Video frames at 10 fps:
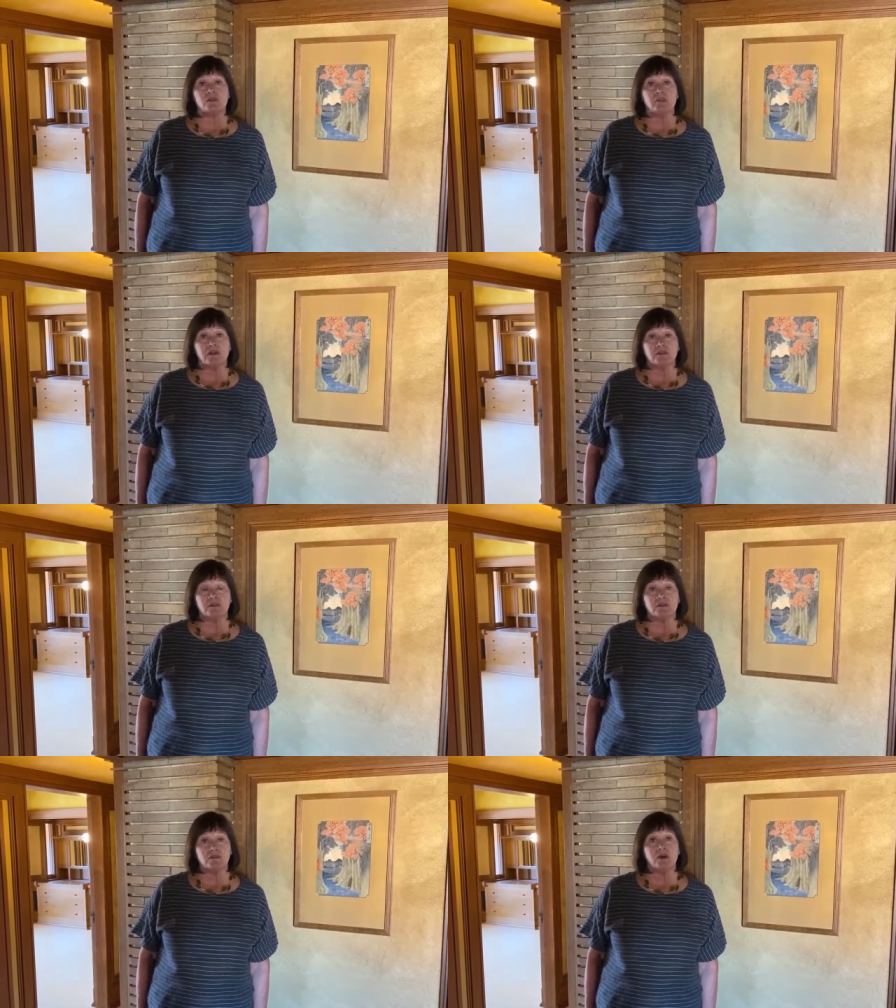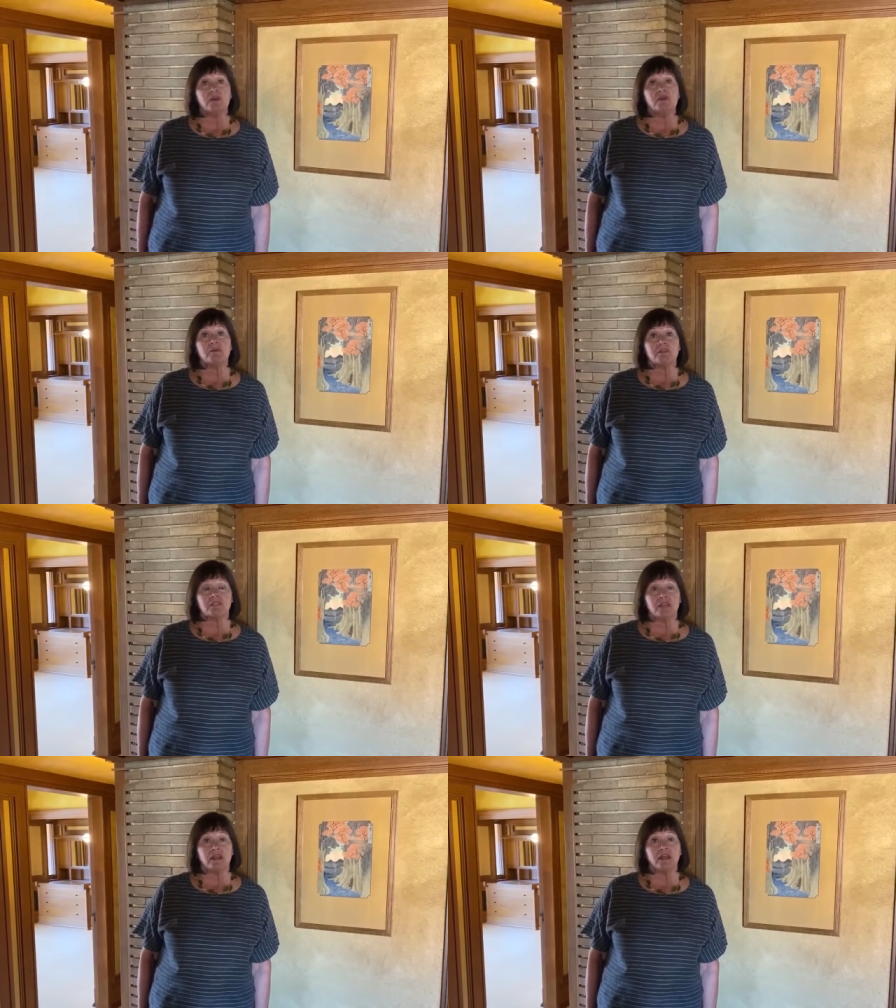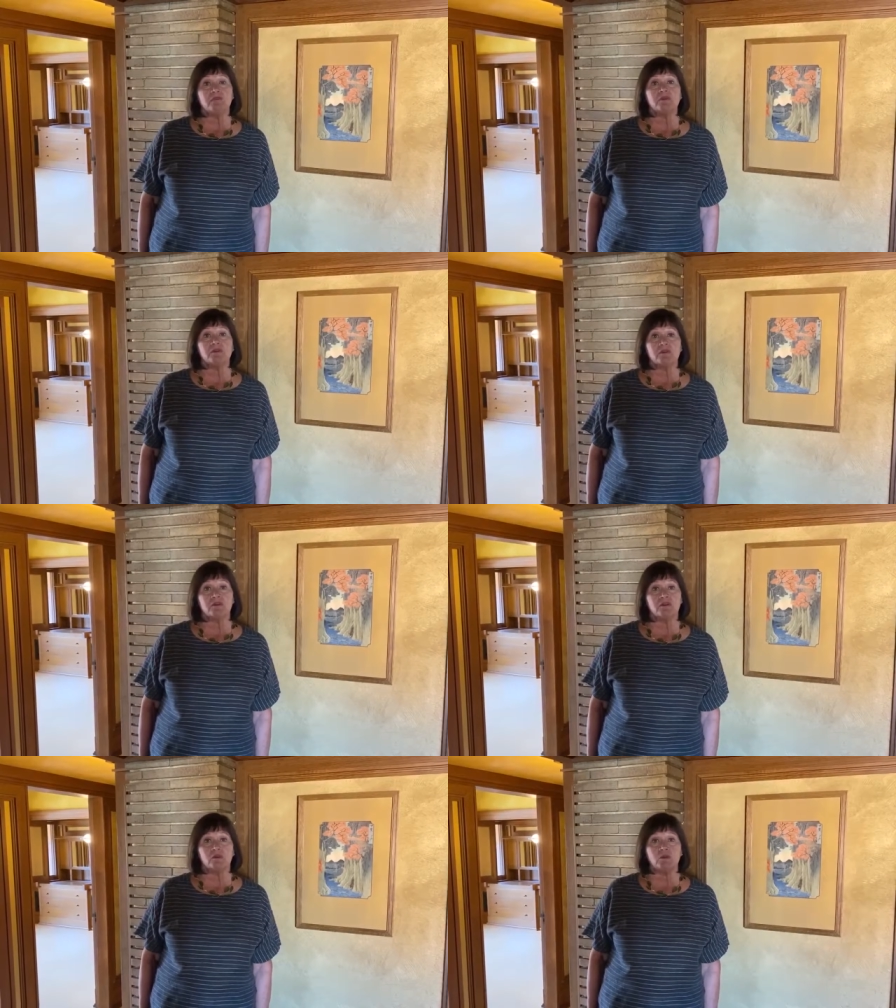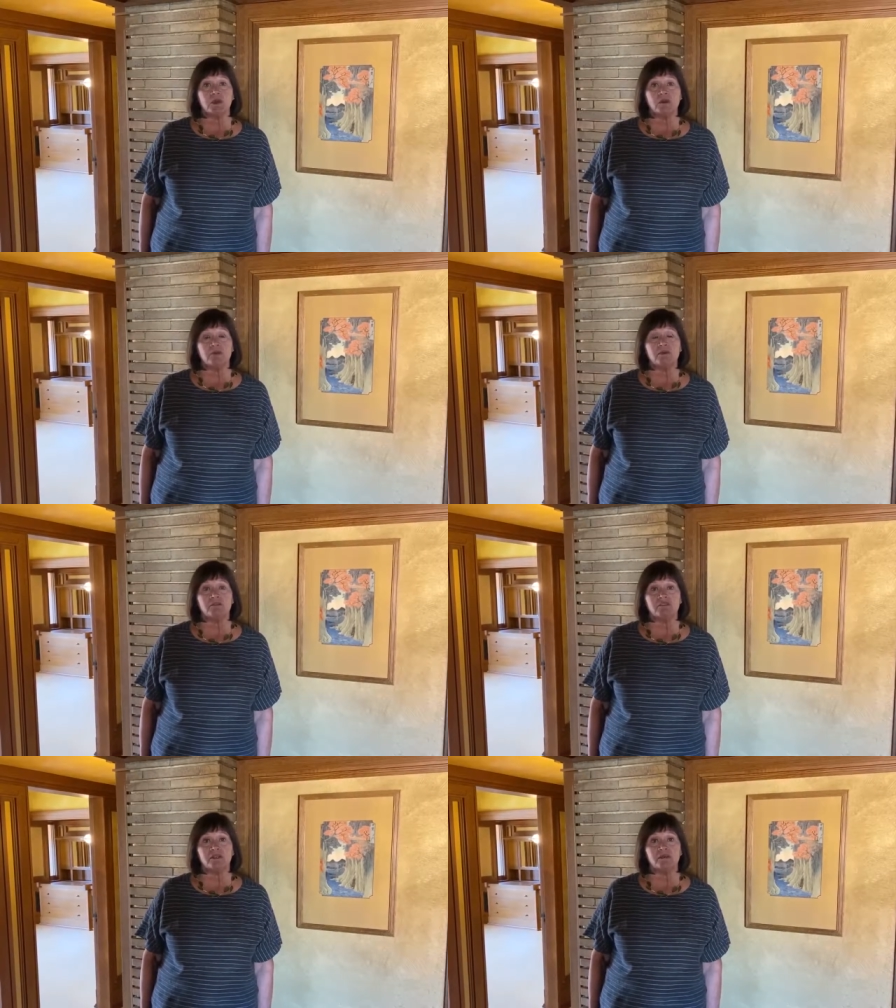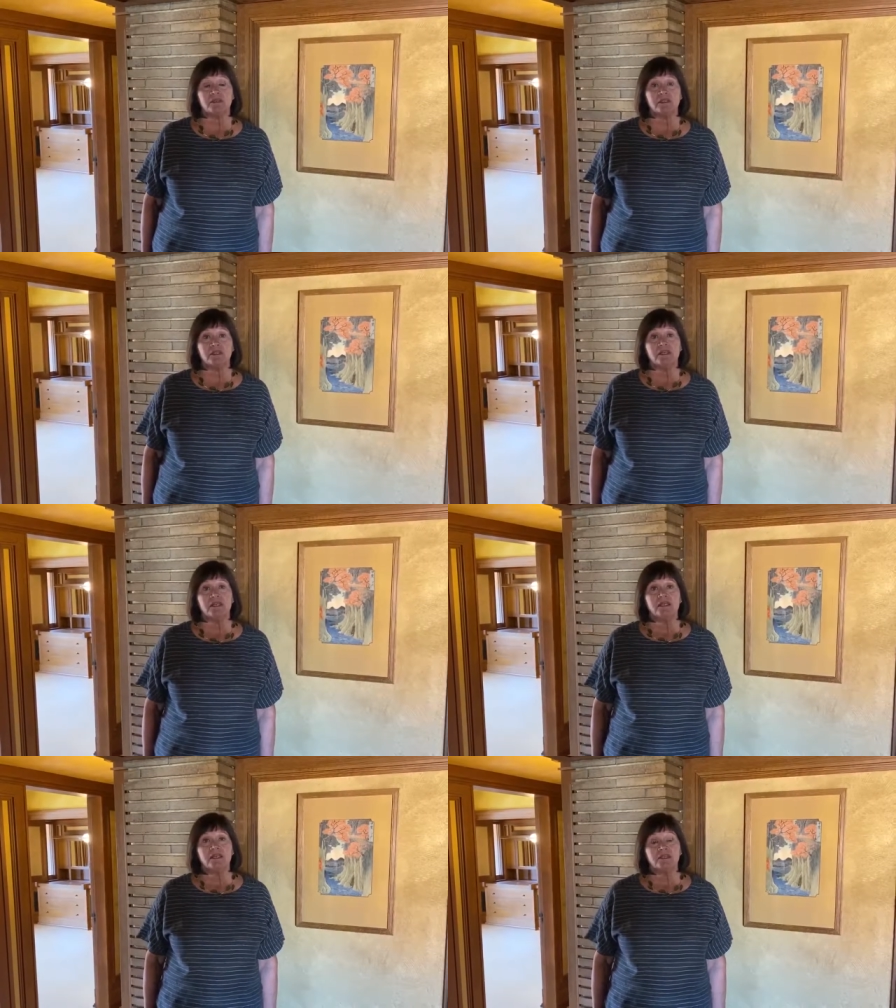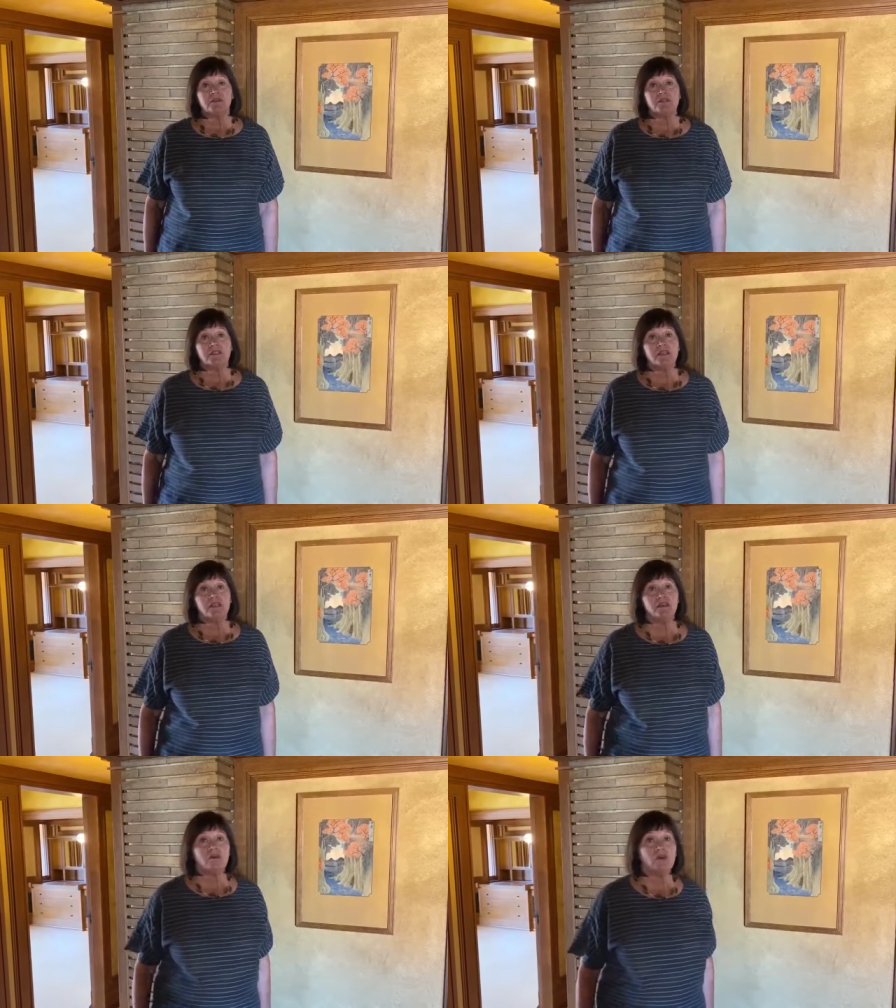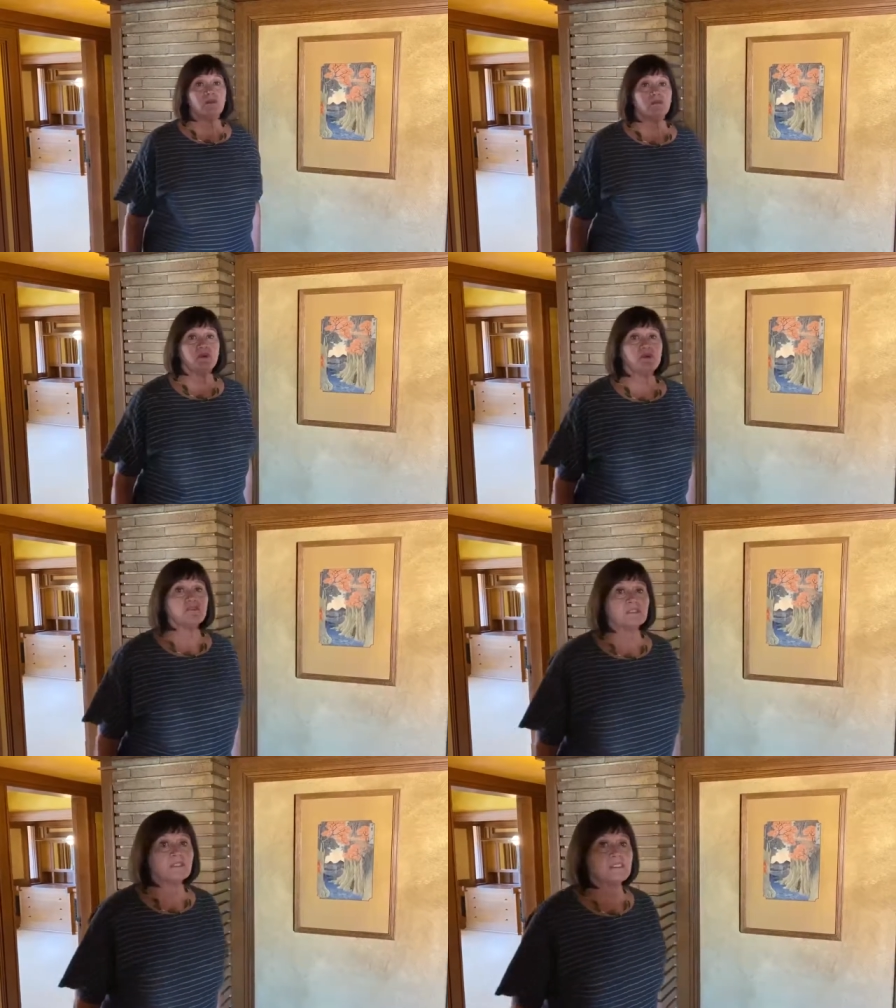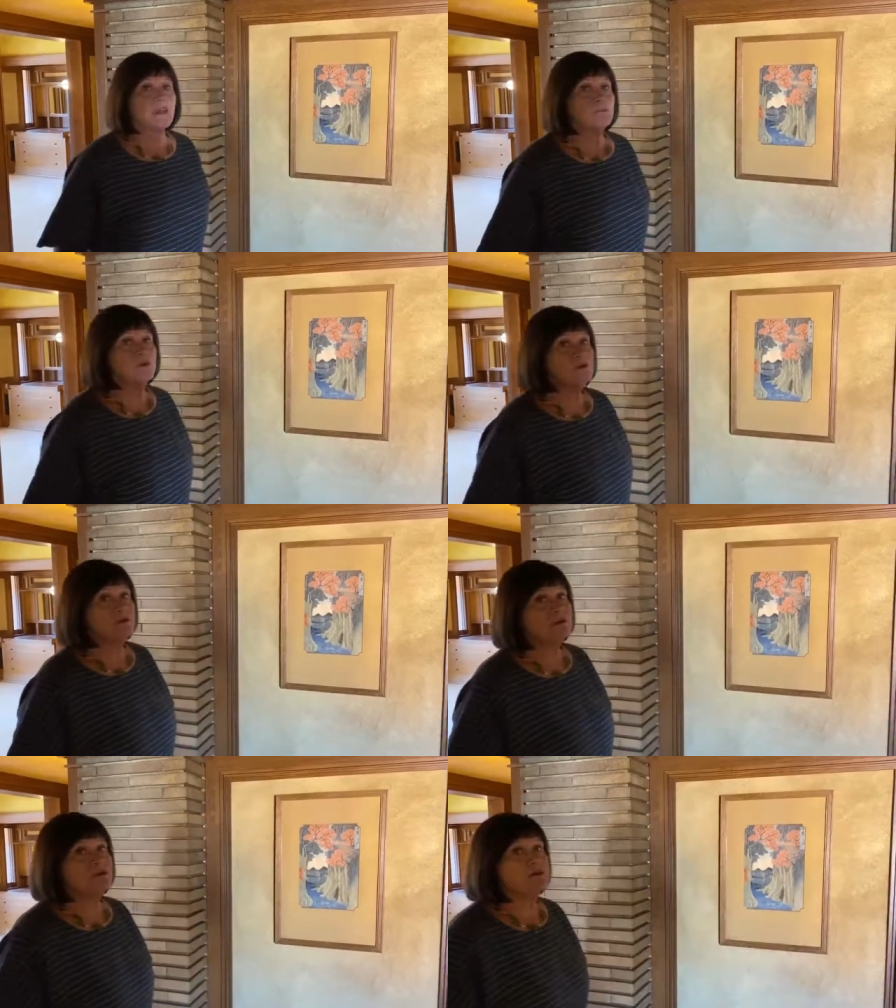to the Martins while they were designing and building their home here in Buffalo. You'll see here one beautiful example